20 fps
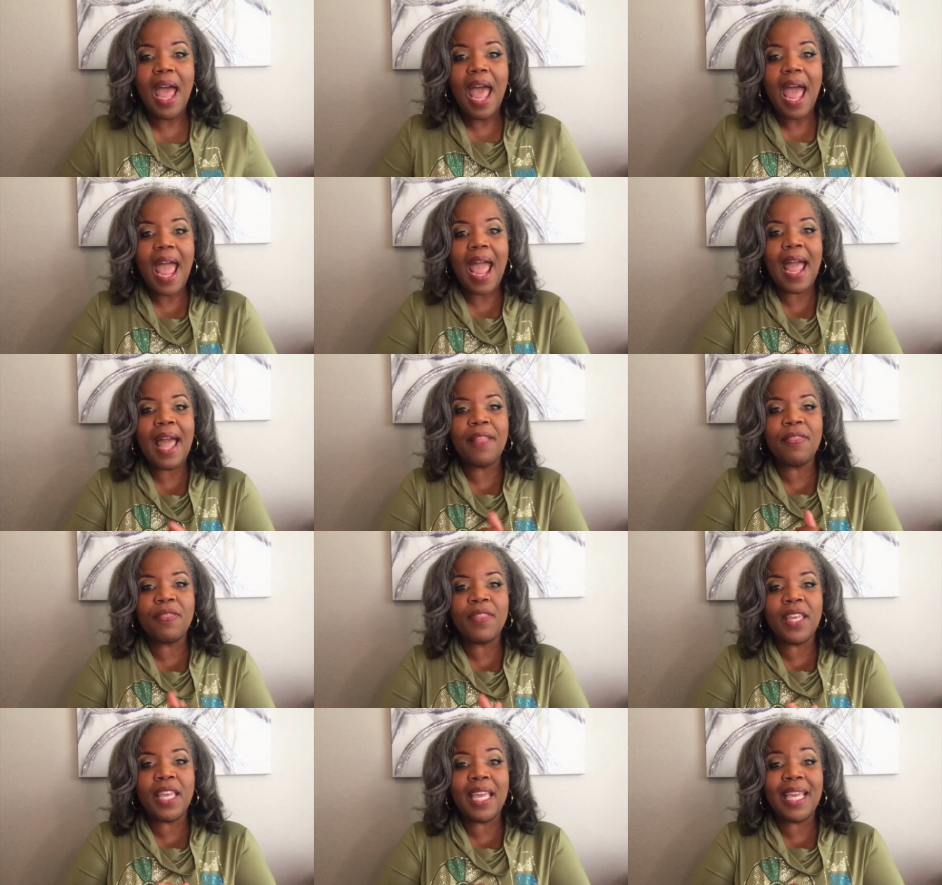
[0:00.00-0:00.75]

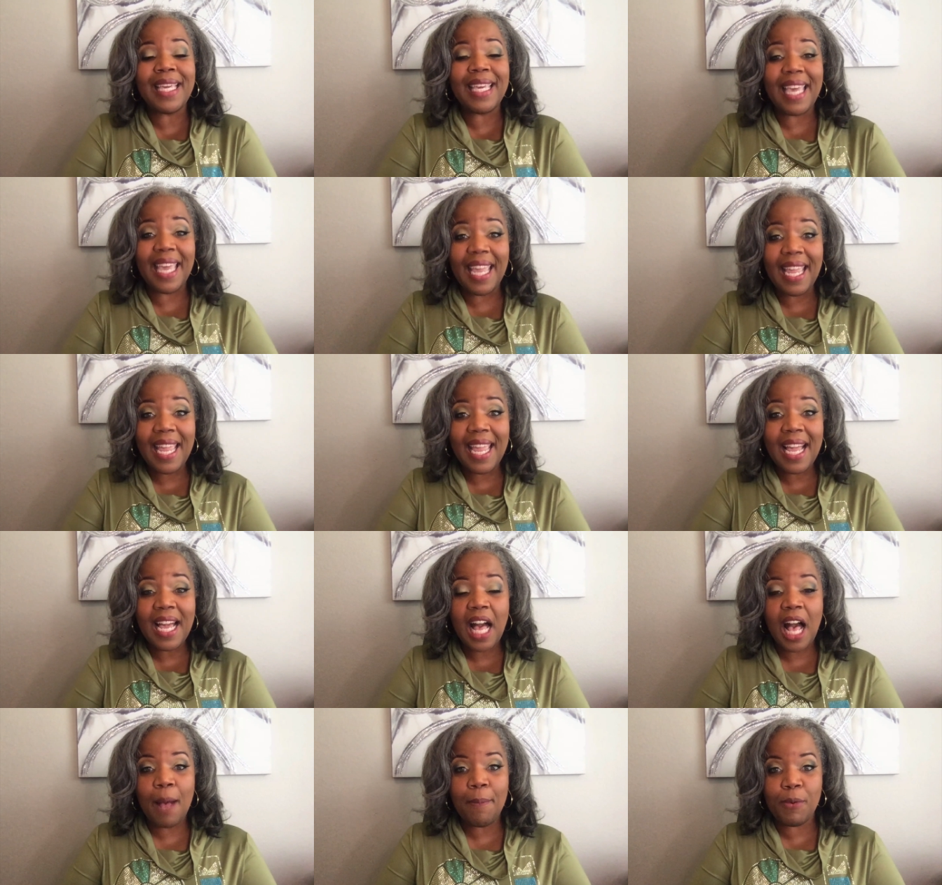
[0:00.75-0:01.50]
and the
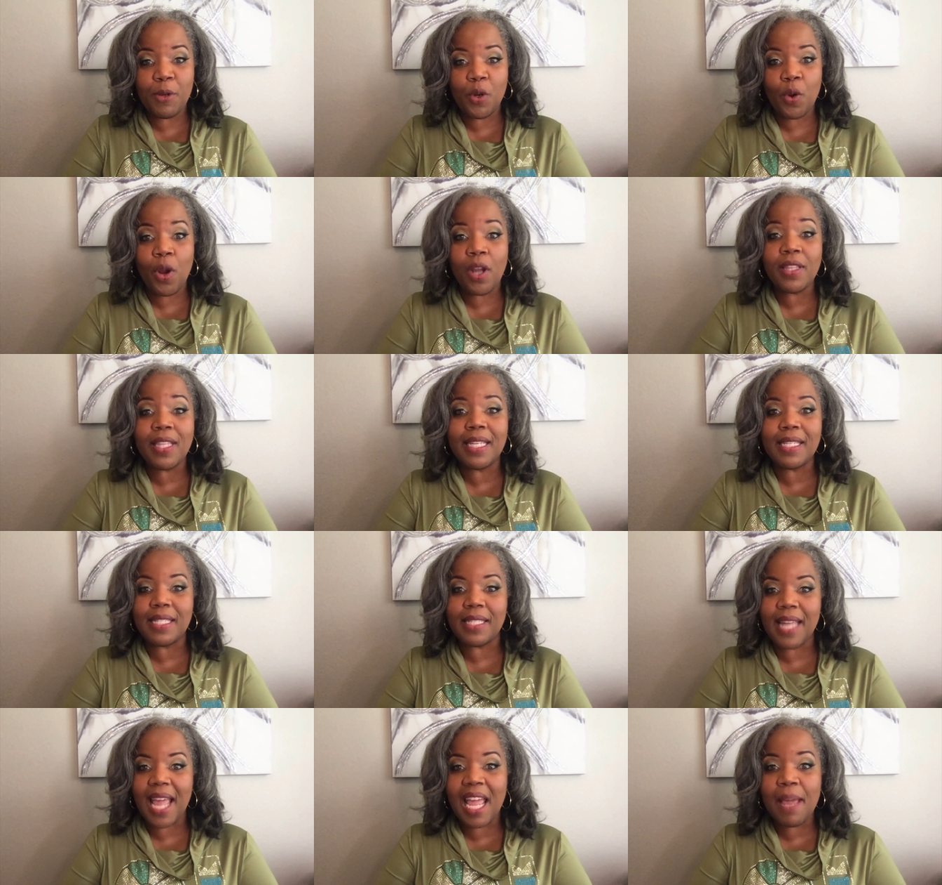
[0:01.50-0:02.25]
king up north, his
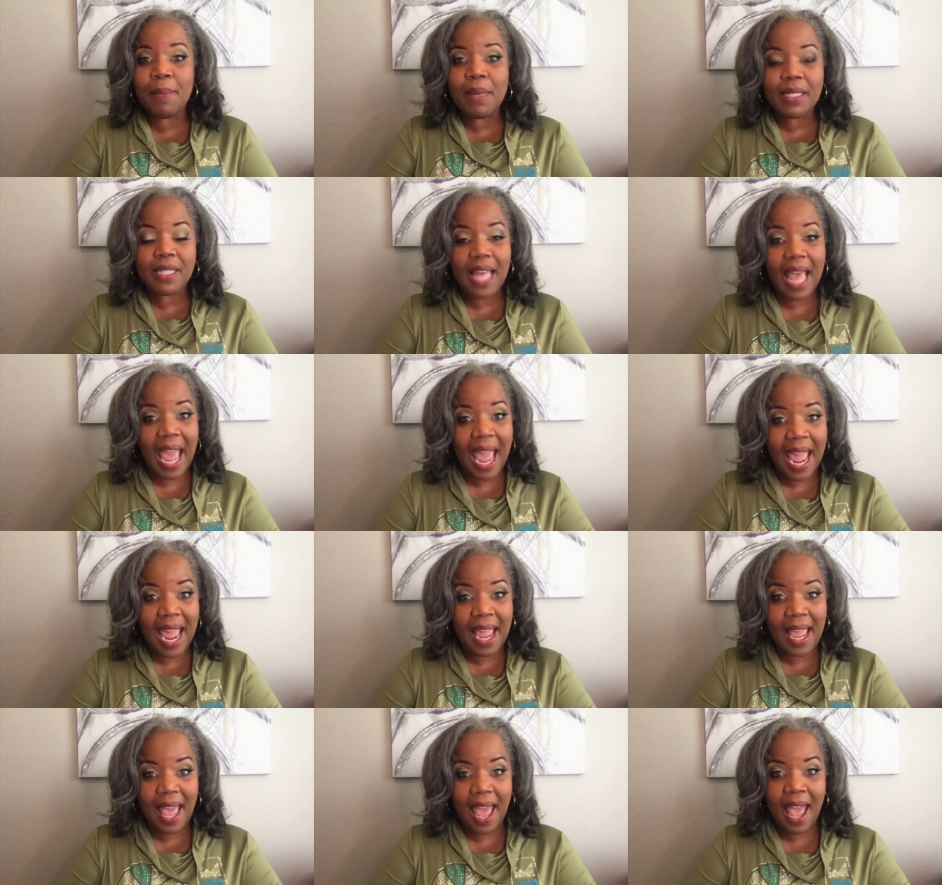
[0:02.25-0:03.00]
name is
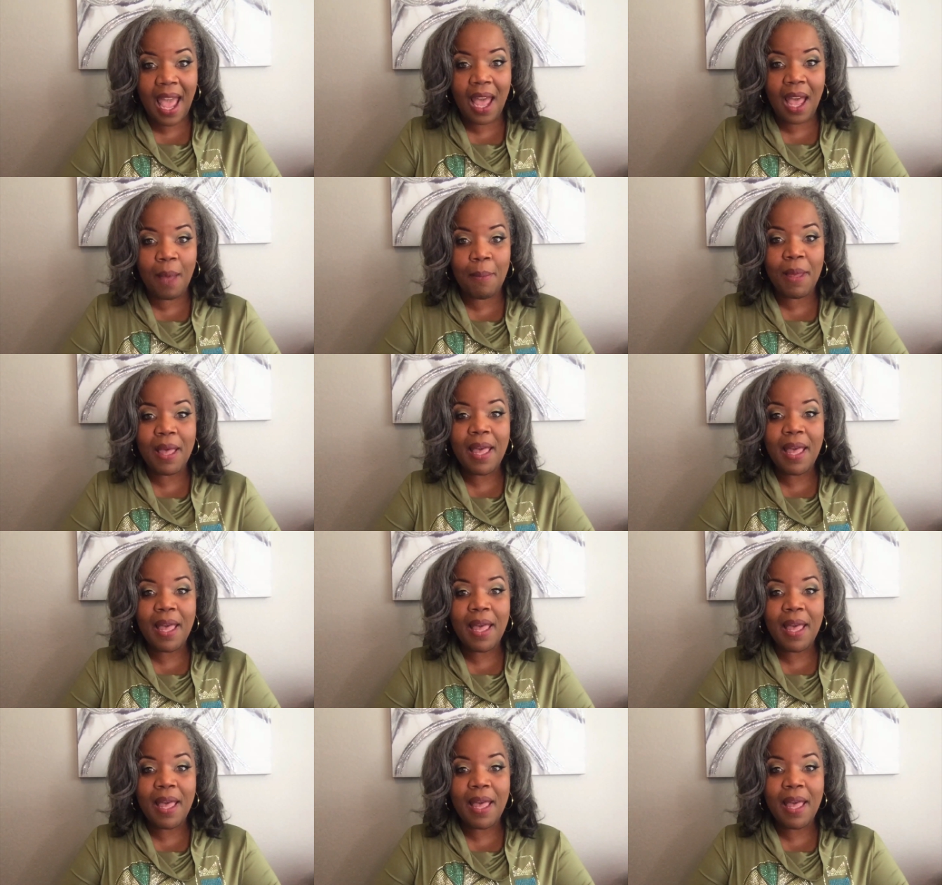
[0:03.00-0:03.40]
Ahab.